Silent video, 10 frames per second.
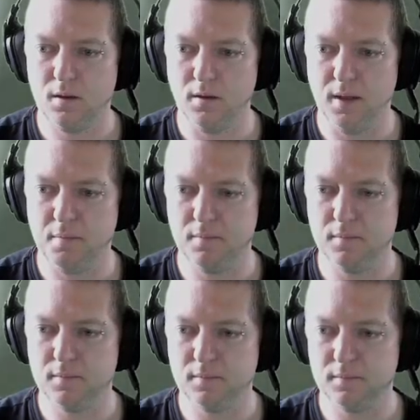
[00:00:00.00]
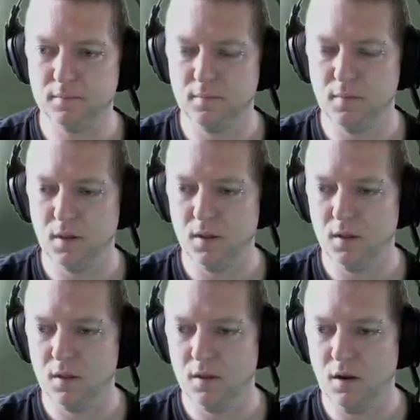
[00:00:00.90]
Yep.
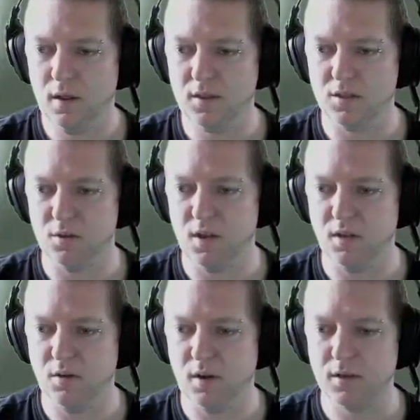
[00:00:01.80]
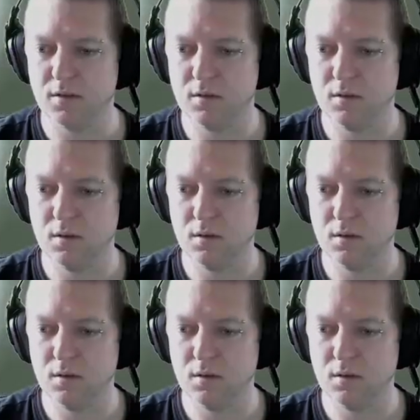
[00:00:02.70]
Oh, this is looking nice.